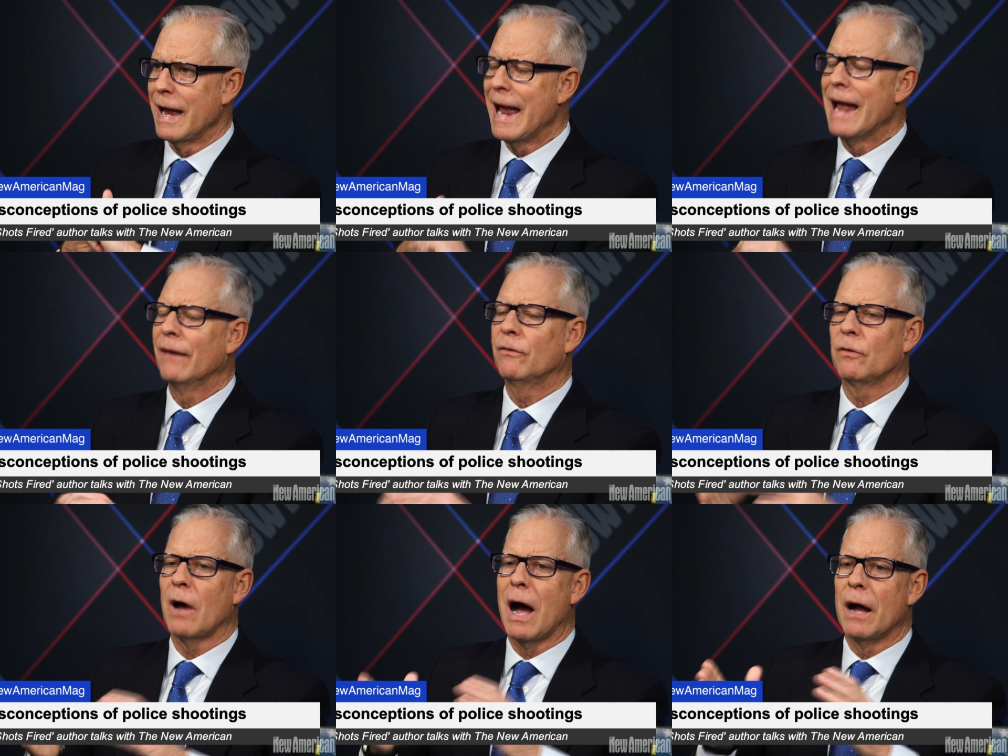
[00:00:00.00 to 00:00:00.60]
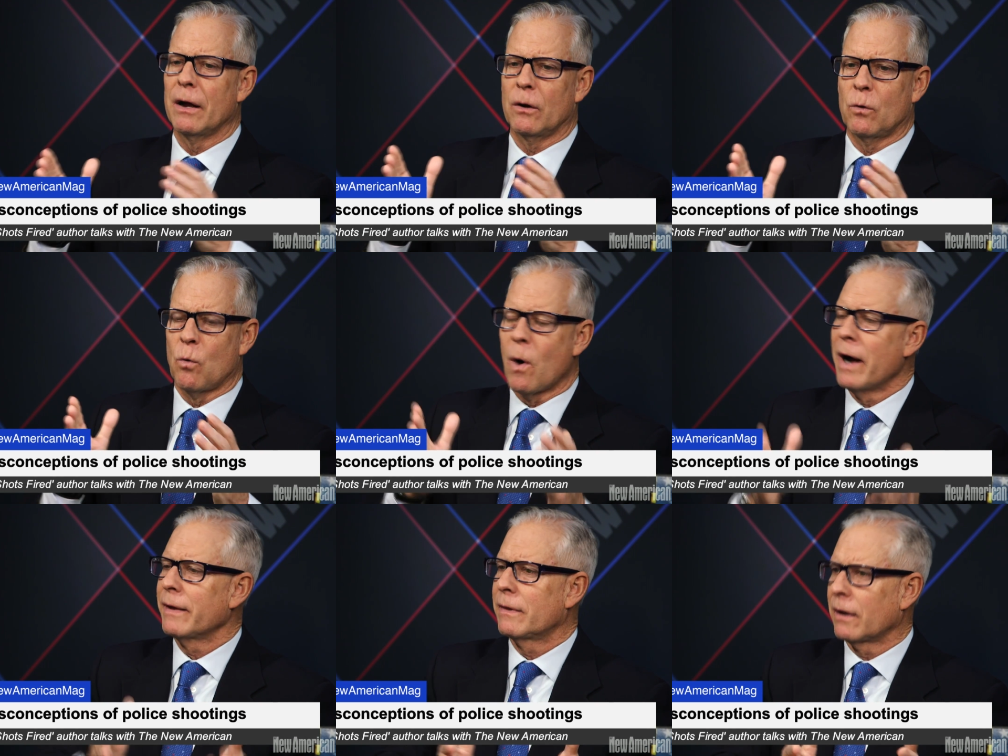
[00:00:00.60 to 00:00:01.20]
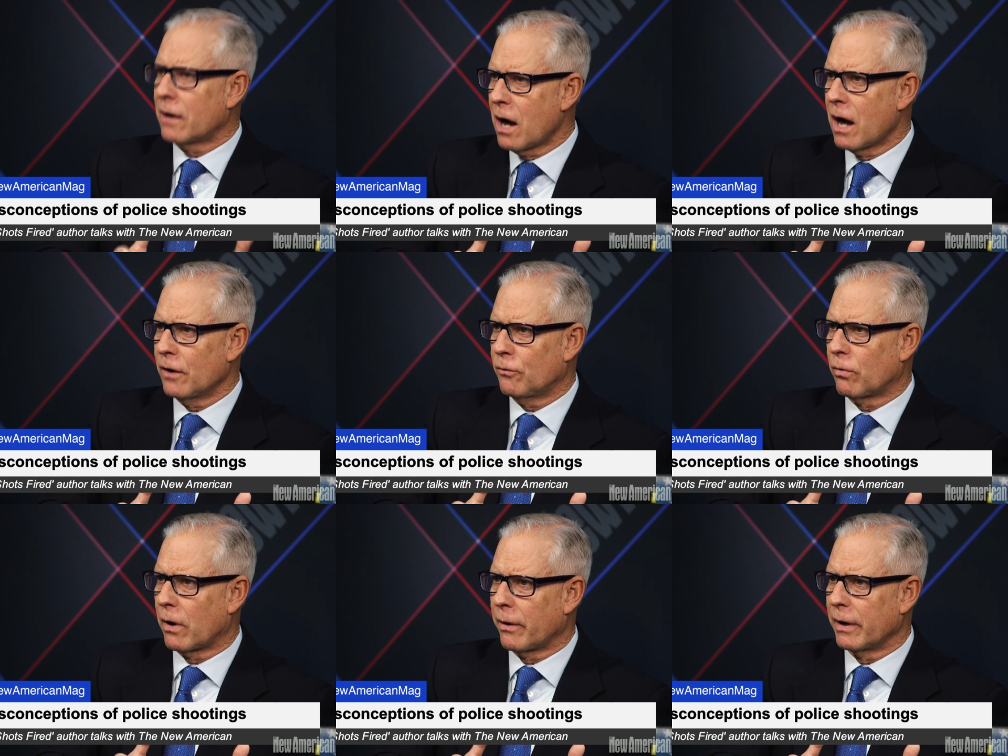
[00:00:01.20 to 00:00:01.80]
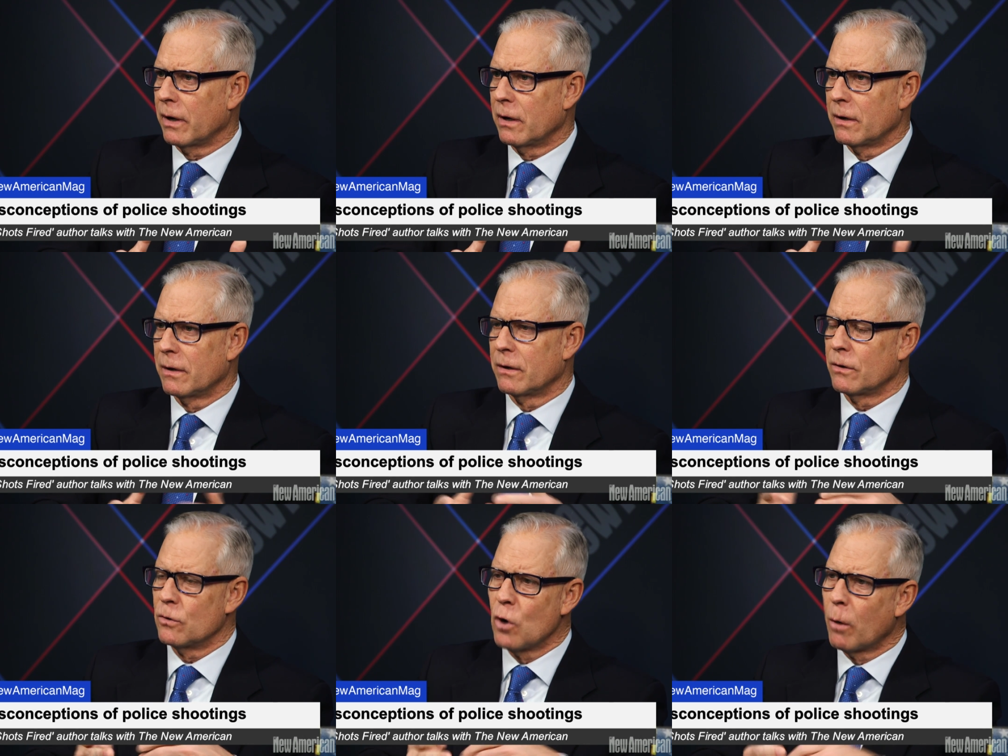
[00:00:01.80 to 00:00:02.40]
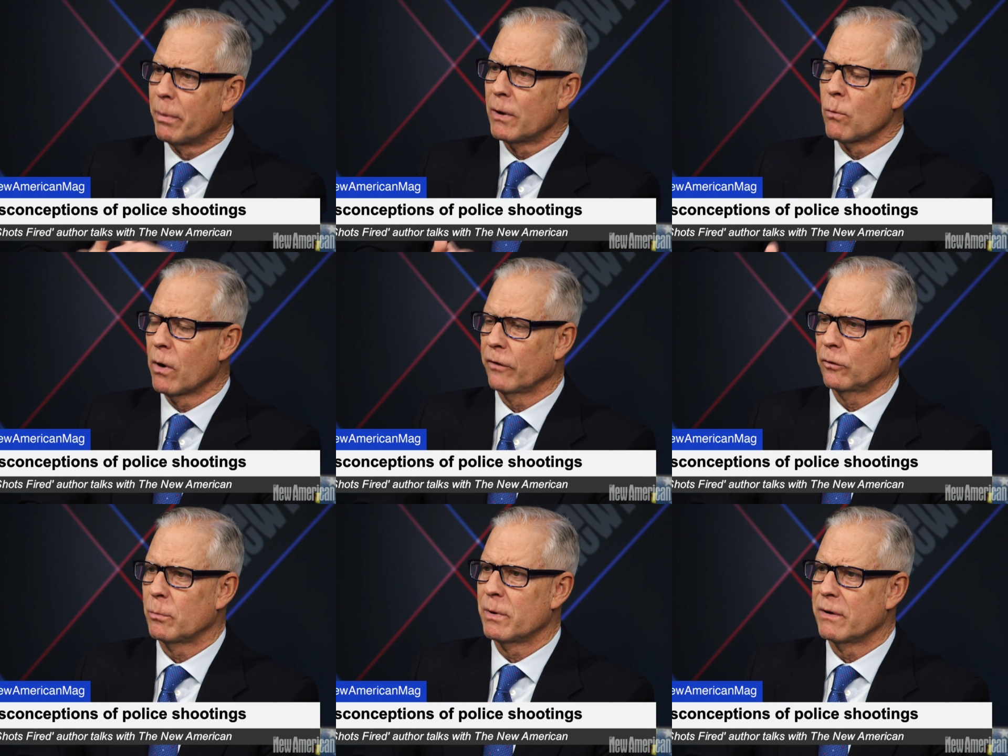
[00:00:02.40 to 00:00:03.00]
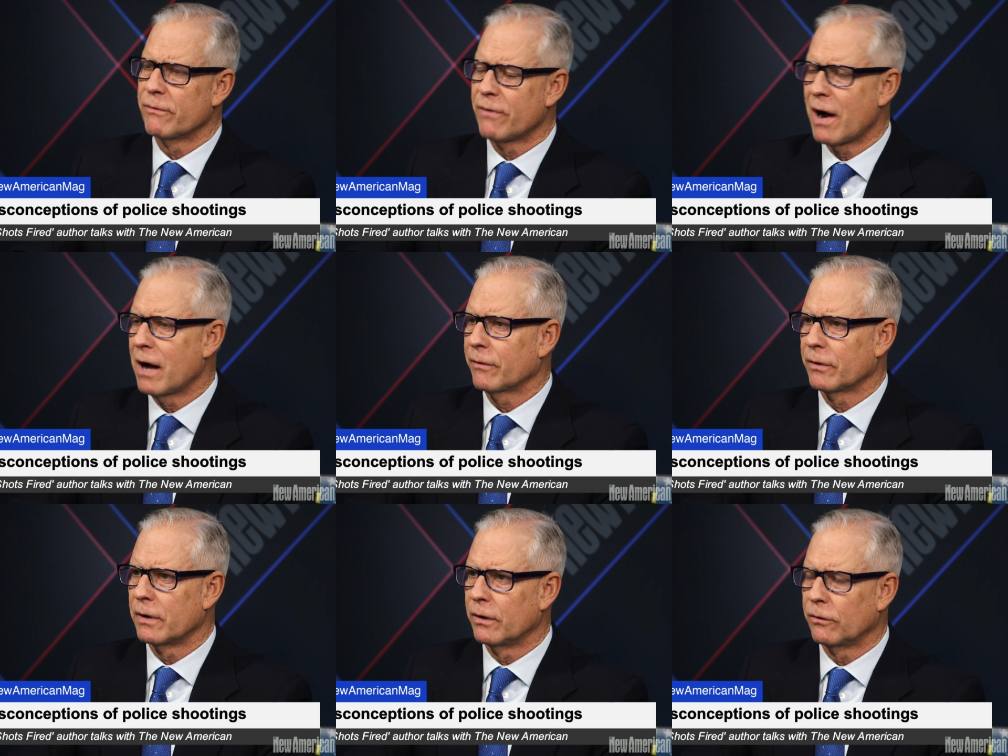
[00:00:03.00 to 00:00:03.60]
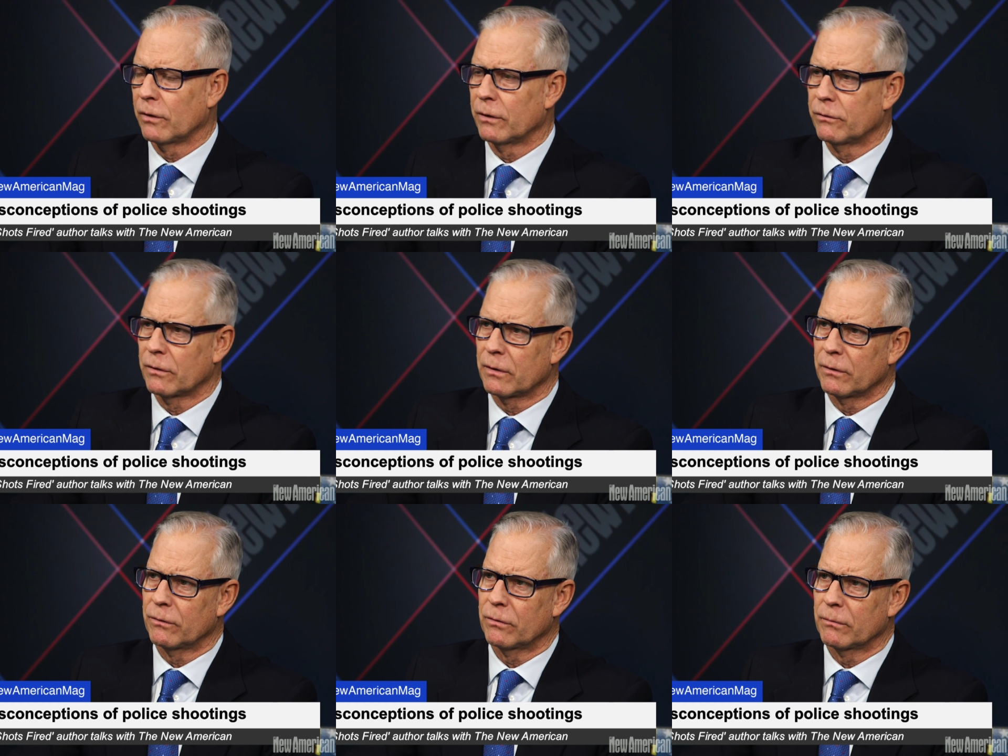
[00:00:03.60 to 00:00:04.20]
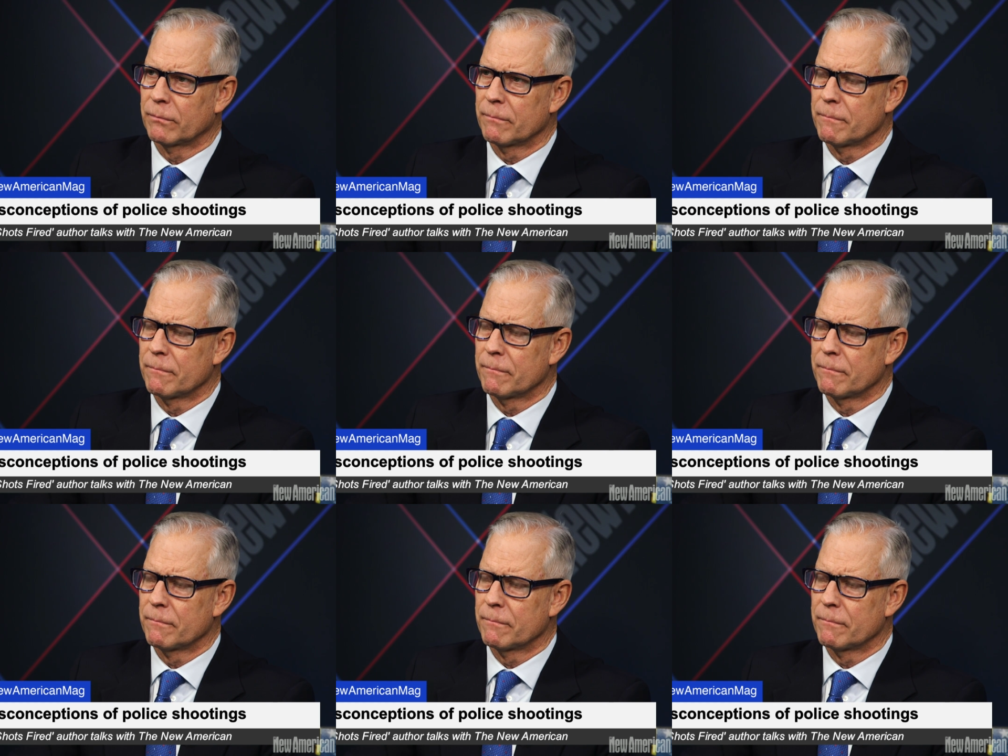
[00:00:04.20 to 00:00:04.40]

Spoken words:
It's quite the contrary. Mm-hmm. Nobody wants to be involved in these incidents.